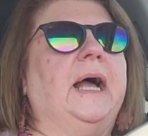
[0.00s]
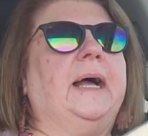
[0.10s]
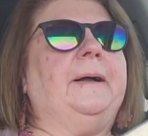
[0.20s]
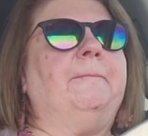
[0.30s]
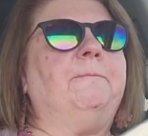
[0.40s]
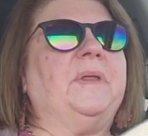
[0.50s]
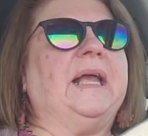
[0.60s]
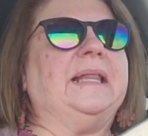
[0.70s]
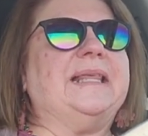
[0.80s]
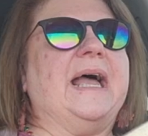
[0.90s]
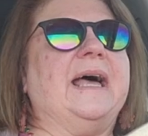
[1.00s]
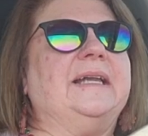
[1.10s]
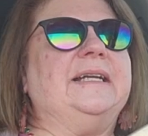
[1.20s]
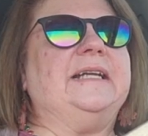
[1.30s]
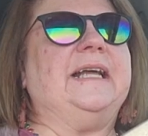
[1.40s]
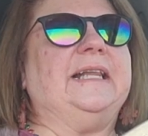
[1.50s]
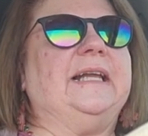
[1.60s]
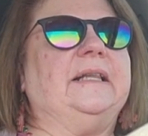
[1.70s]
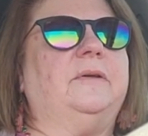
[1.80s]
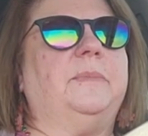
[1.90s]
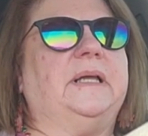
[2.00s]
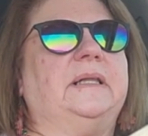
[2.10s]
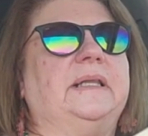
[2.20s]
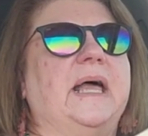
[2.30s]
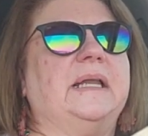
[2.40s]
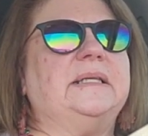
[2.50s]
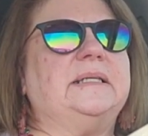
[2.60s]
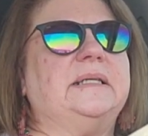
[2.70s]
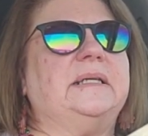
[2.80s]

um, I got that and it had like a little bit of lettuce,